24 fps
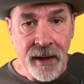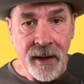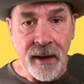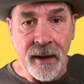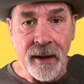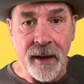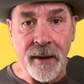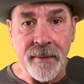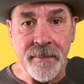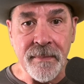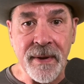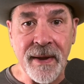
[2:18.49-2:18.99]

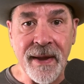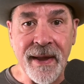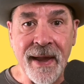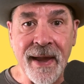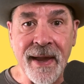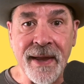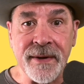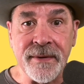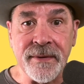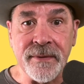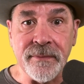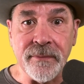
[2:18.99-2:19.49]

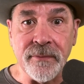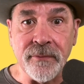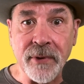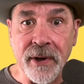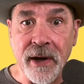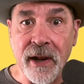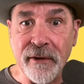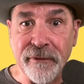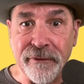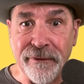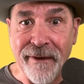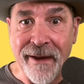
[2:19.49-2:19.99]
And when
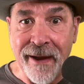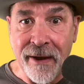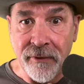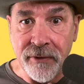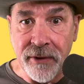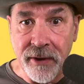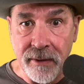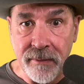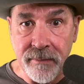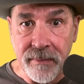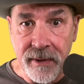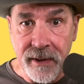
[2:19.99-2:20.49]
I
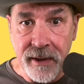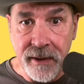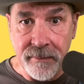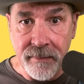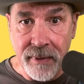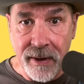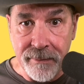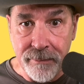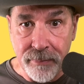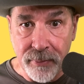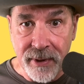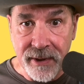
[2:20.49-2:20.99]
found them in
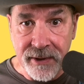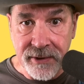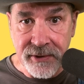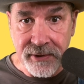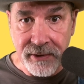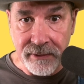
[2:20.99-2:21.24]
my bricks